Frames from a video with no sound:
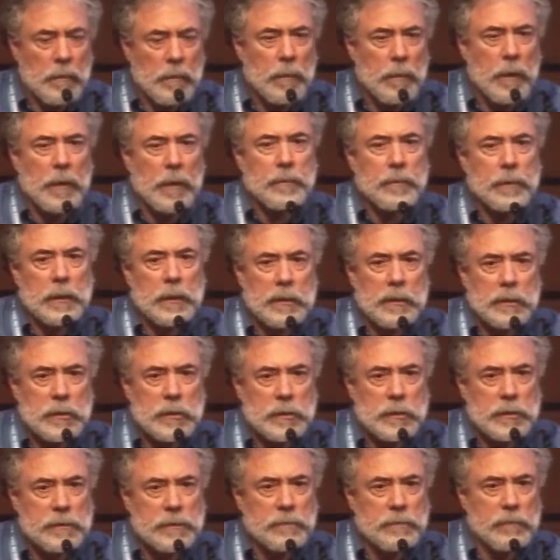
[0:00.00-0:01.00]

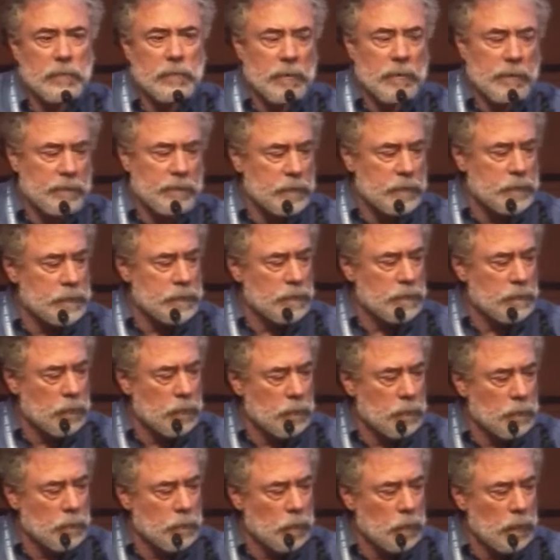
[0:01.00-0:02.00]
populations of the rivers of the
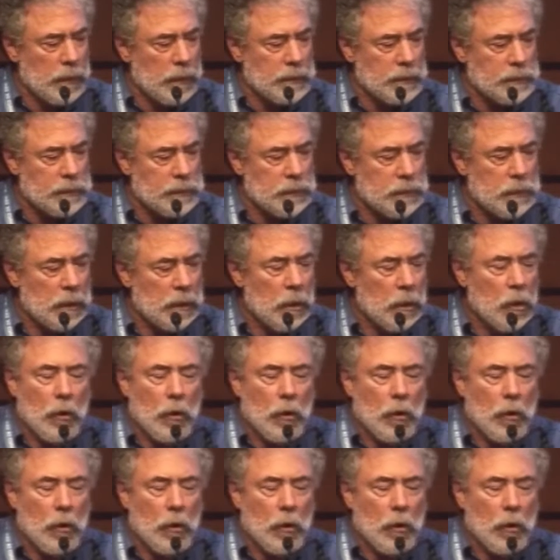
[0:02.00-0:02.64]
Northwest,